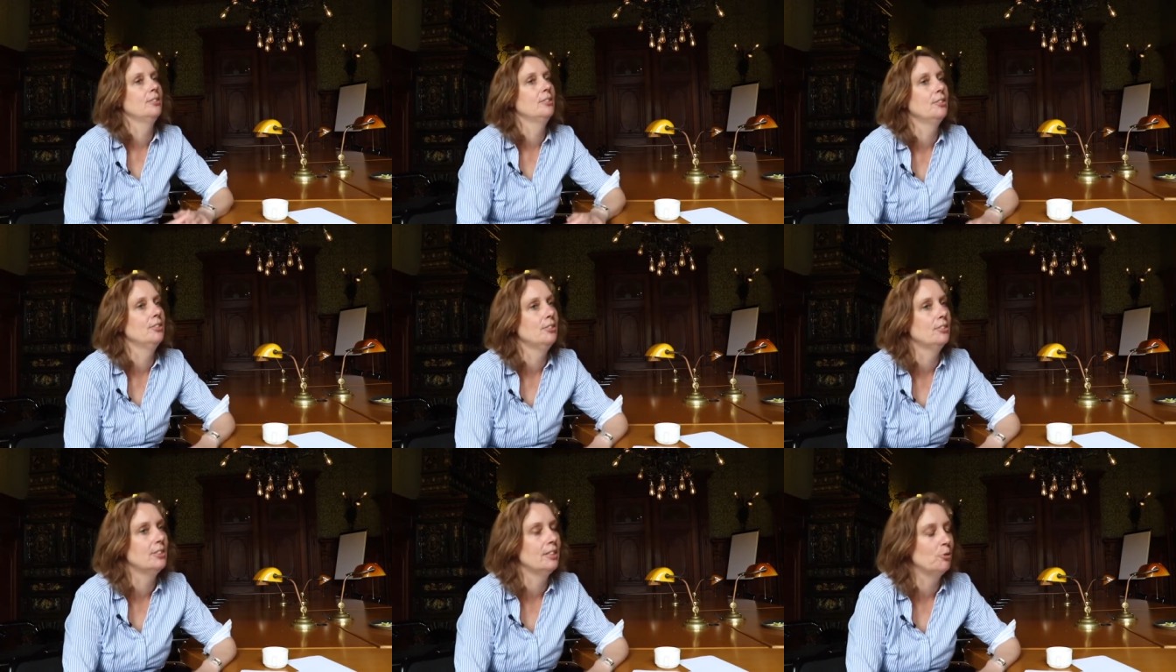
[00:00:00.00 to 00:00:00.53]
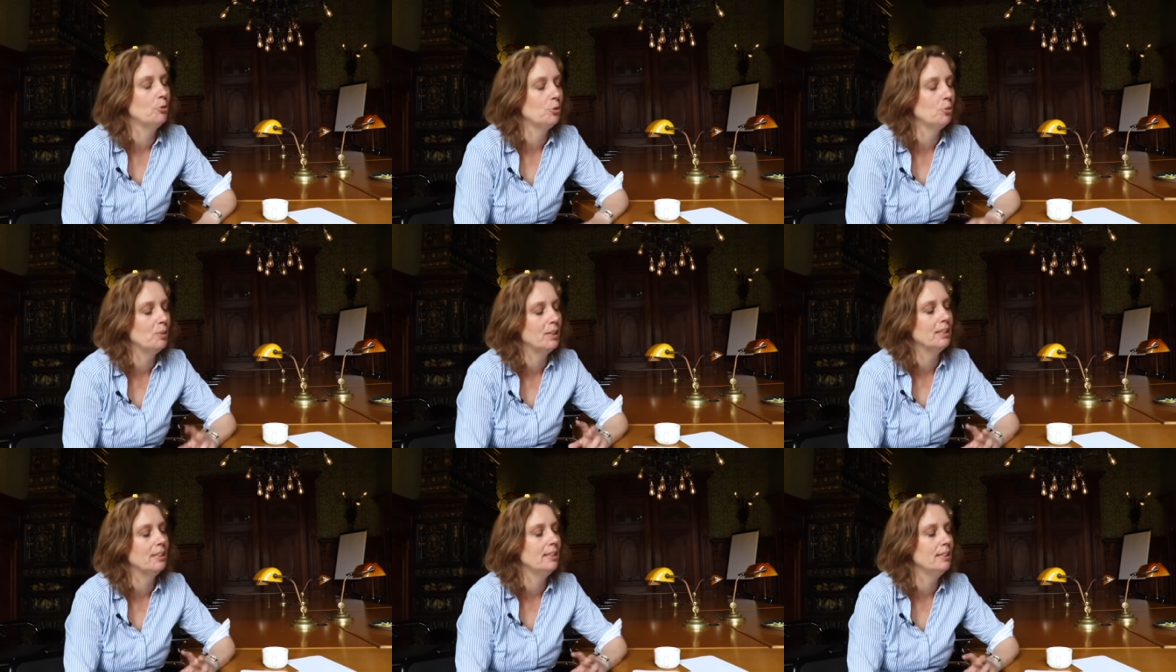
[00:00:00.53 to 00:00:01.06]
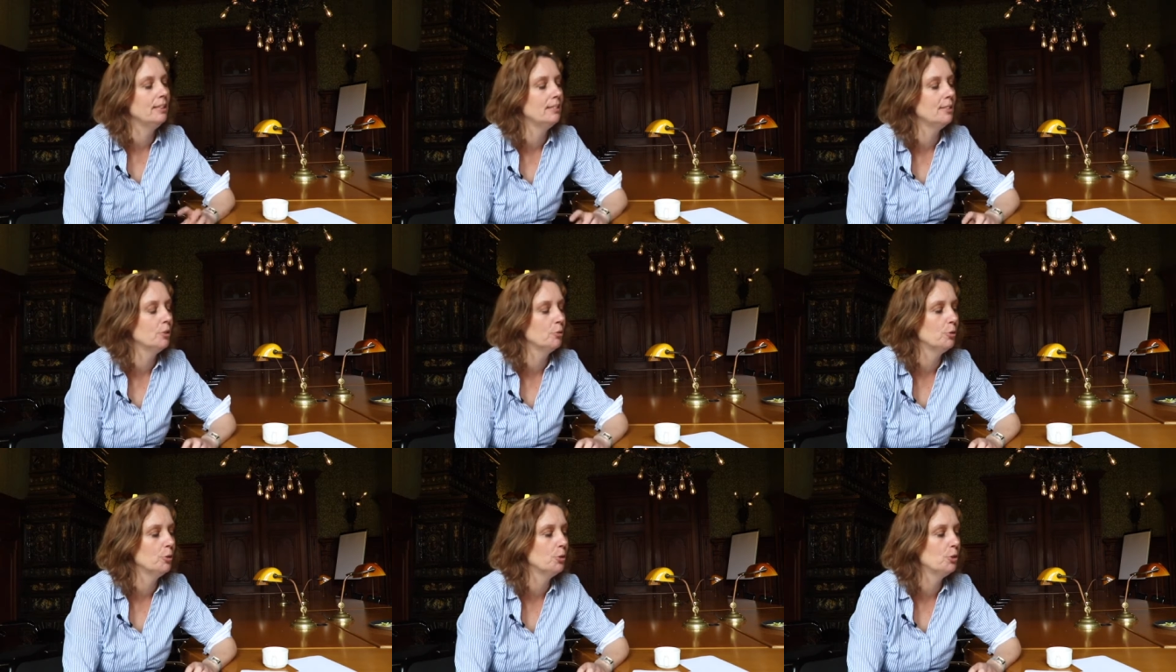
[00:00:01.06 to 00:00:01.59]
You don't have to make an
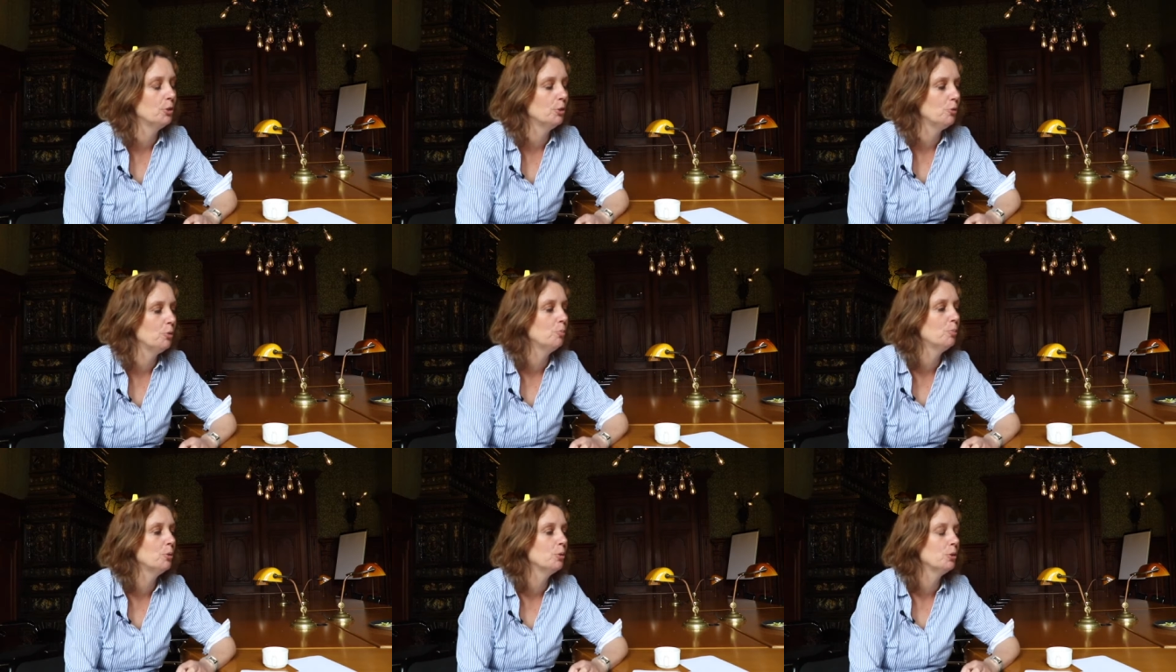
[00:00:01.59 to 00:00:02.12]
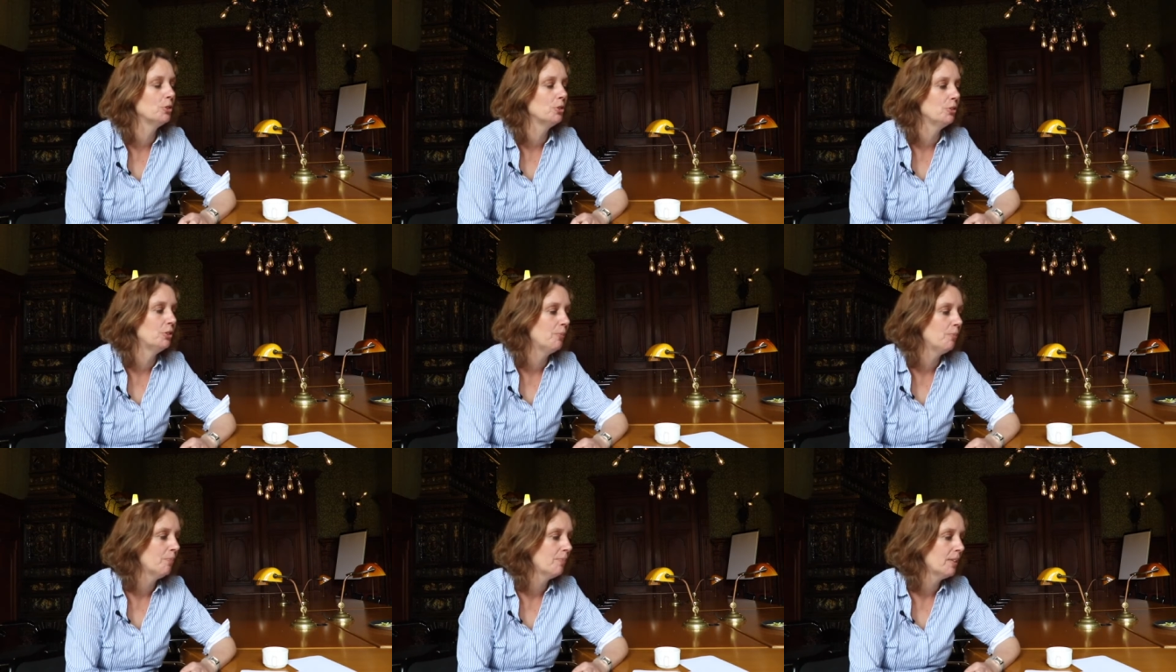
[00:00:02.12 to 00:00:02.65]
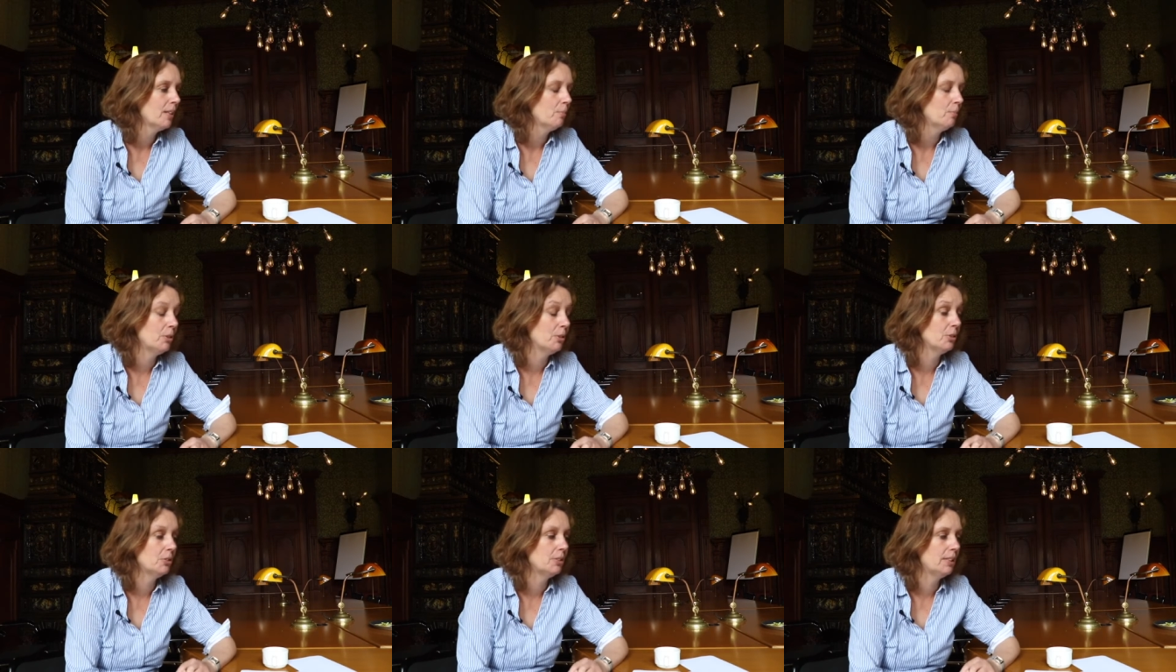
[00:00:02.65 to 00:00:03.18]
easier version of the portal
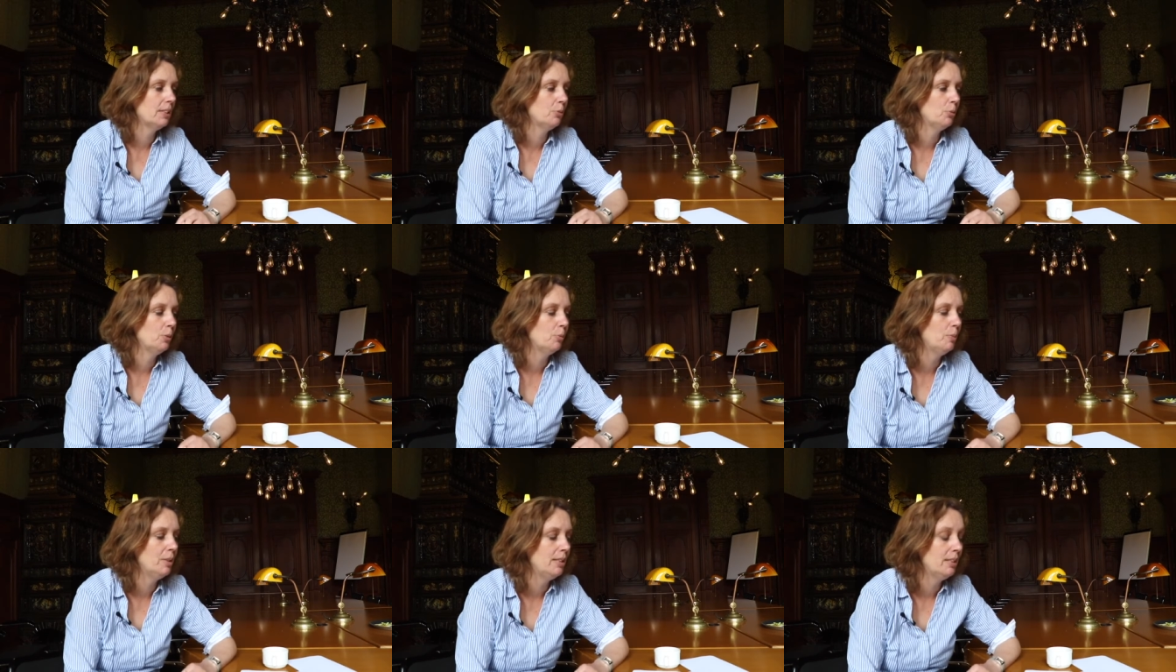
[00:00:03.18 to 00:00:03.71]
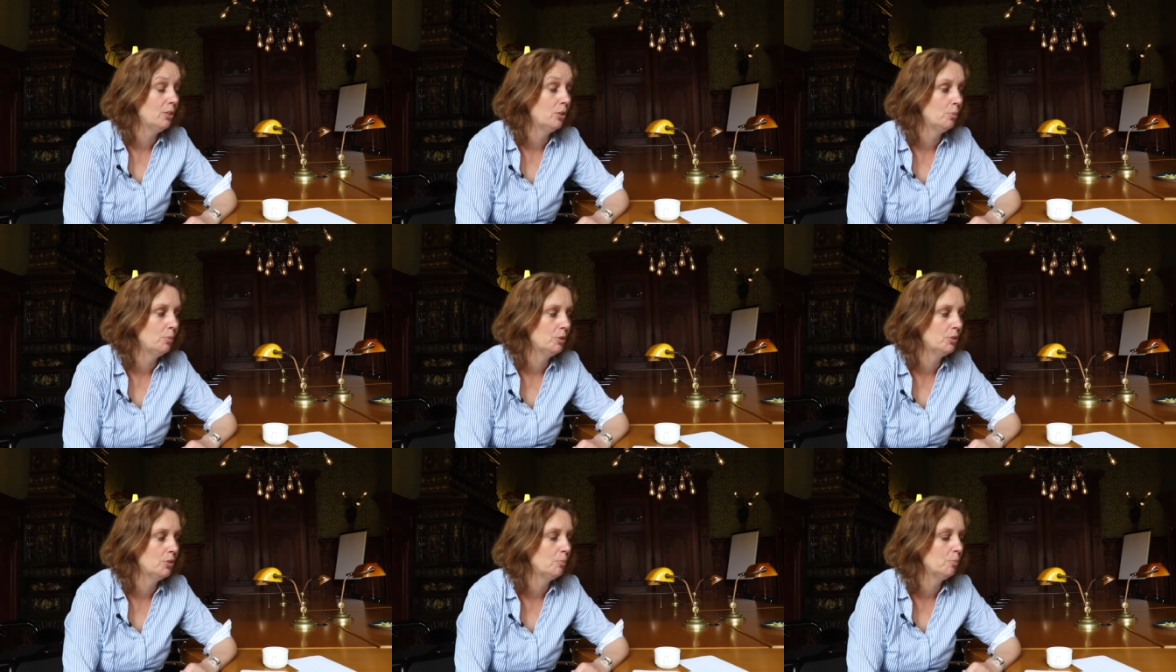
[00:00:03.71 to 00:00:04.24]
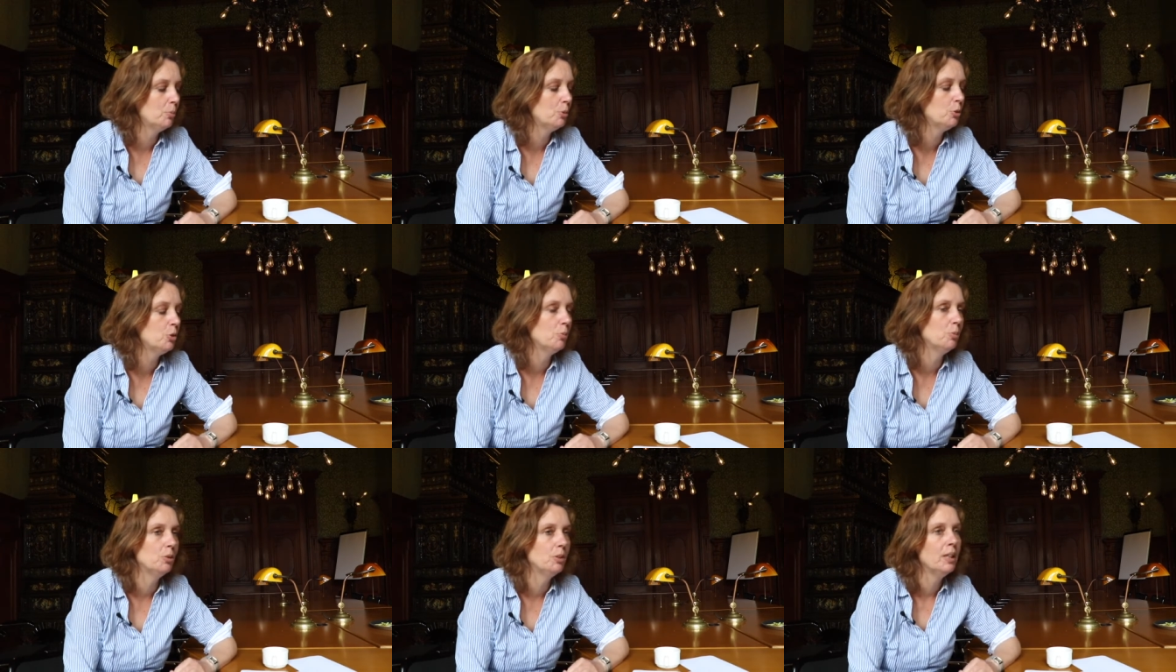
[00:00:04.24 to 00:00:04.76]
because that will be almost
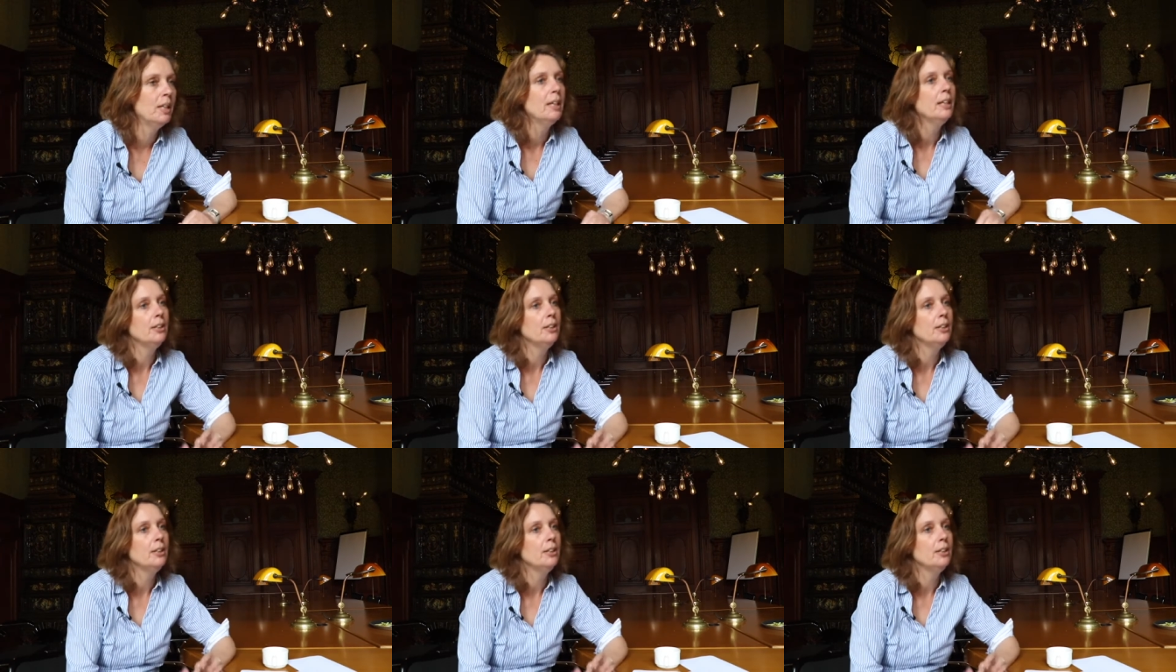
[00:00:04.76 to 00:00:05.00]
impossible.